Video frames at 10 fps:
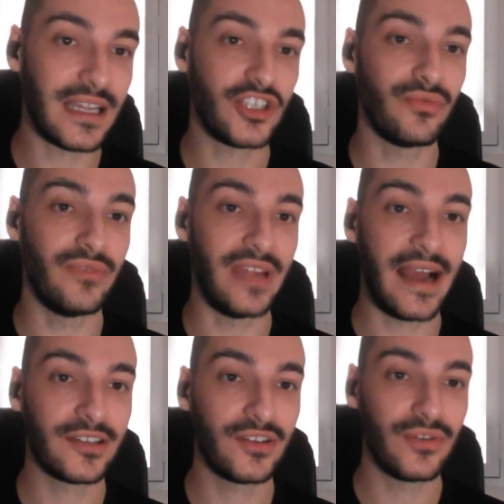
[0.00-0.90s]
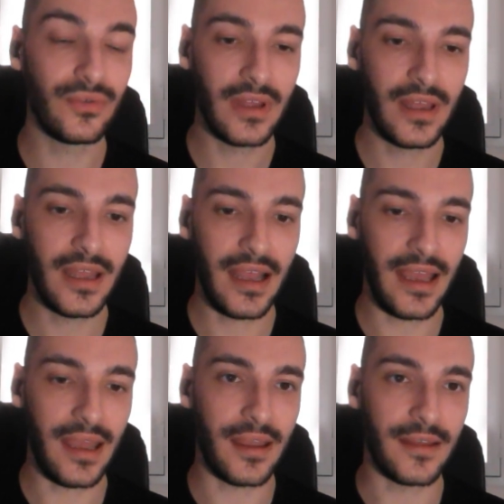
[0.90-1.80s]
I should react to.
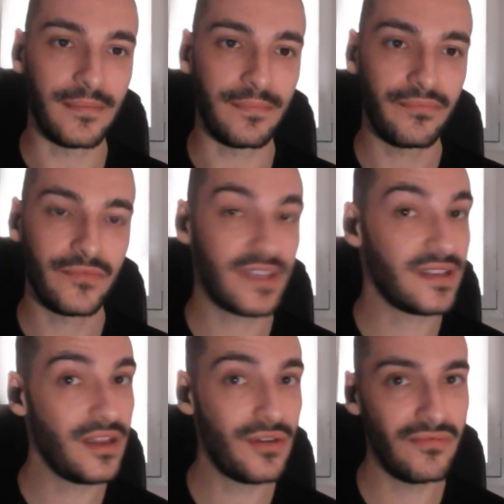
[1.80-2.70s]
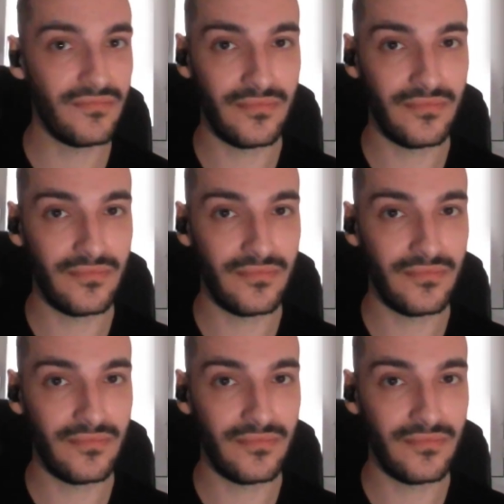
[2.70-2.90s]
And see you.